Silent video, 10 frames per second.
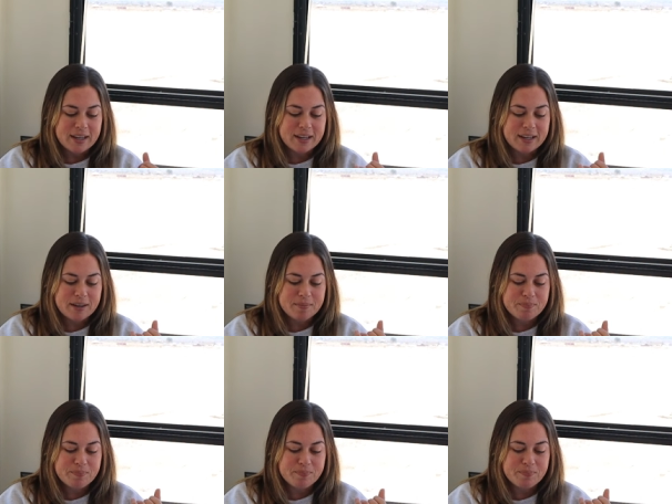
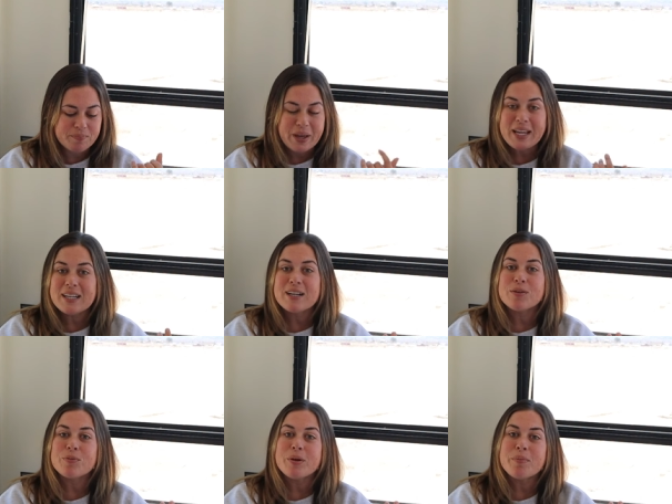Um, painted
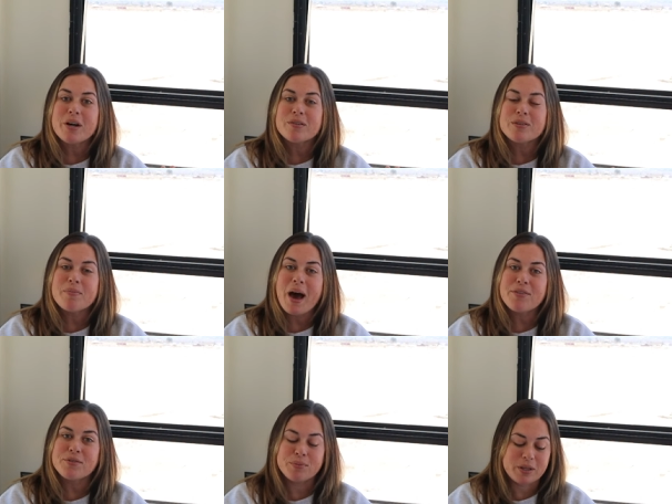and remodeled the
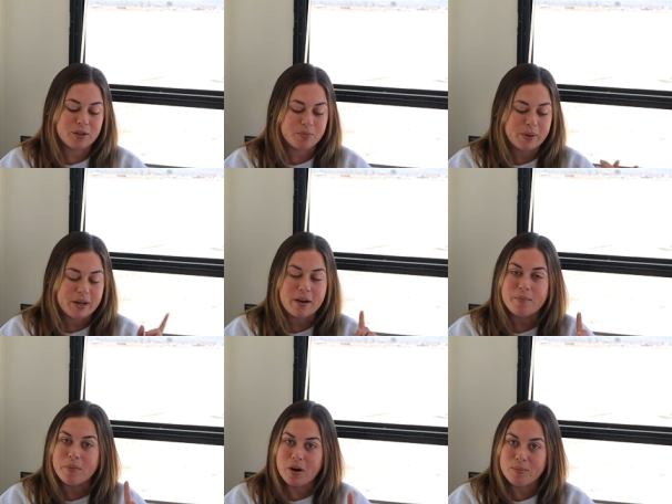bathroom a little bit.
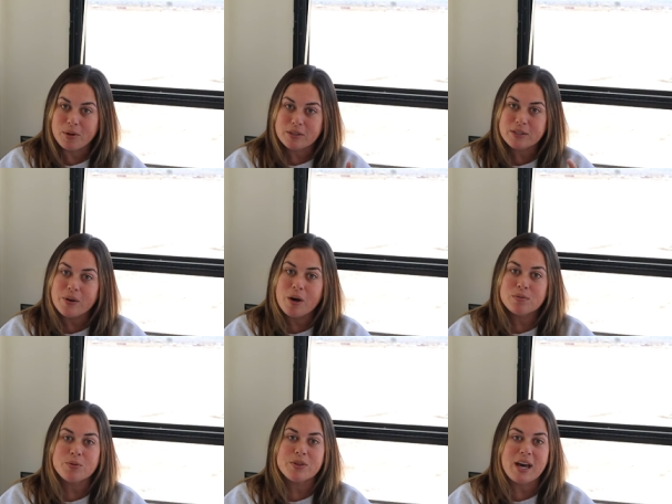Mom also
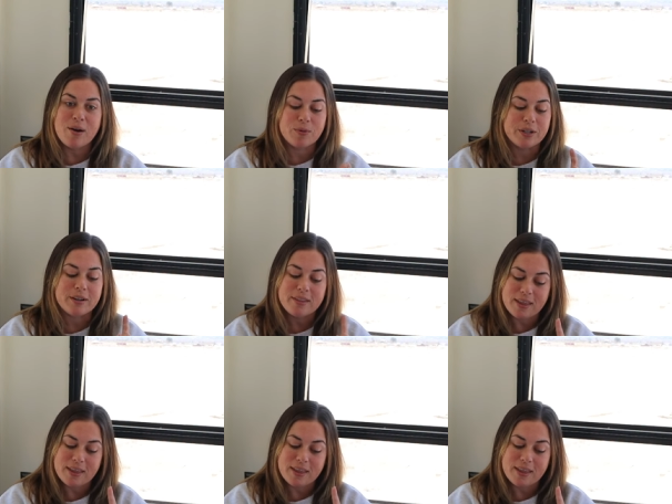helped with that one.